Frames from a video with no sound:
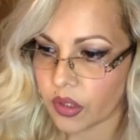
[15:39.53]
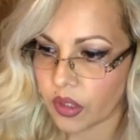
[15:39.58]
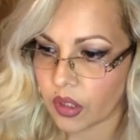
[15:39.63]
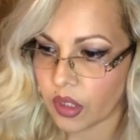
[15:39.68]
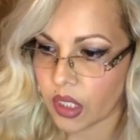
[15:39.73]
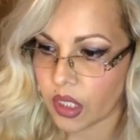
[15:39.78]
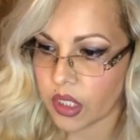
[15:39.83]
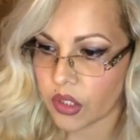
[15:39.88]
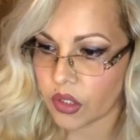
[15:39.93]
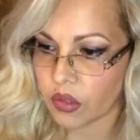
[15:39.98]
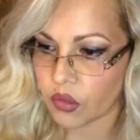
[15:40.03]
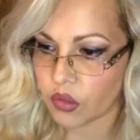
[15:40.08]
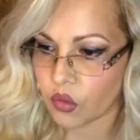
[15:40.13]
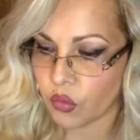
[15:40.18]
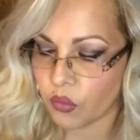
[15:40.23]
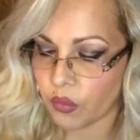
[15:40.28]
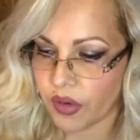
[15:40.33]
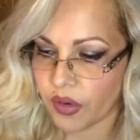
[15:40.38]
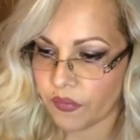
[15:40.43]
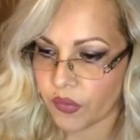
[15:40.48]
current and
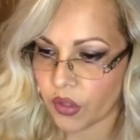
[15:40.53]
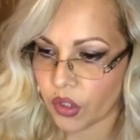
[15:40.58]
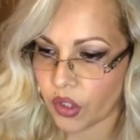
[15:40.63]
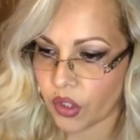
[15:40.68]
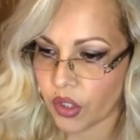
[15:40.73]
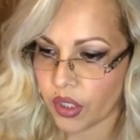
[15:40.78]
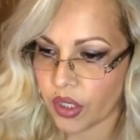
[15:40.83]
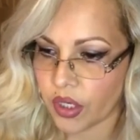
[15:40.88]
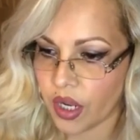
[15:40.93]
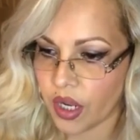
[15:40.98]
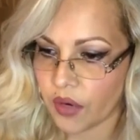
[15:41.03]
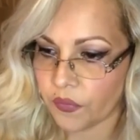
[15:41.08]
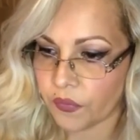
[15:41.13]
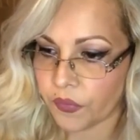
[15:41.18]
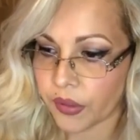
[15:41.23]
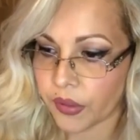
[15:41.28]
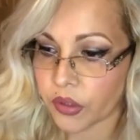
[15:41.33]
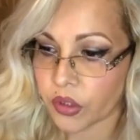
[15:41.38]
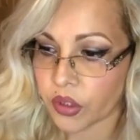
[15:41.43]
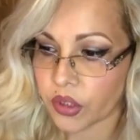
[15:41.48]
future generations
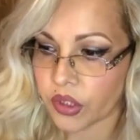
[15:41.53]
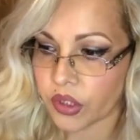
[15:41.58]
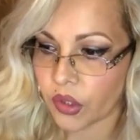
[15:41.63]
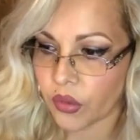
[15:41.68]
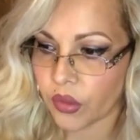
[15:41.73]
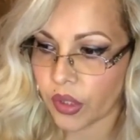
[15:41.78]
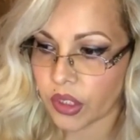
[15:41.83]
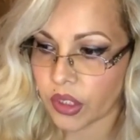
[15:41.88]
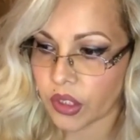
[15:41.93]
to come.